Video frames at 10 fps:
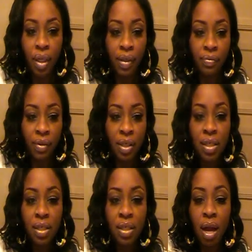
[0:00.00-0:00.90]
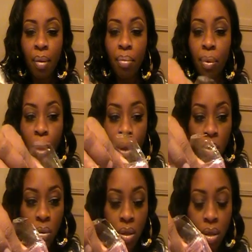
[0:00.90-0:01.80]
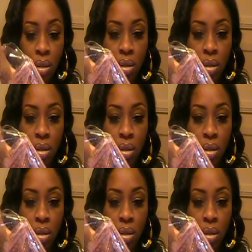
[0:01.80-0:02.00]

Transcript: If these are broke,